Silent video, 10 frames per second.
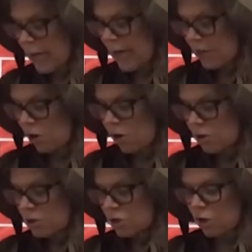and
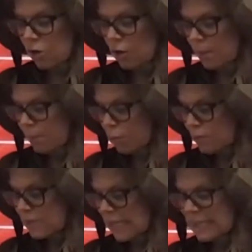also
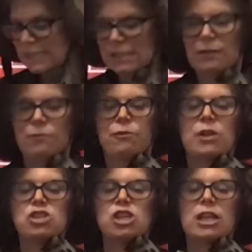improves insulin
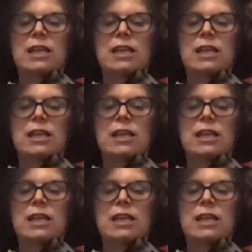function.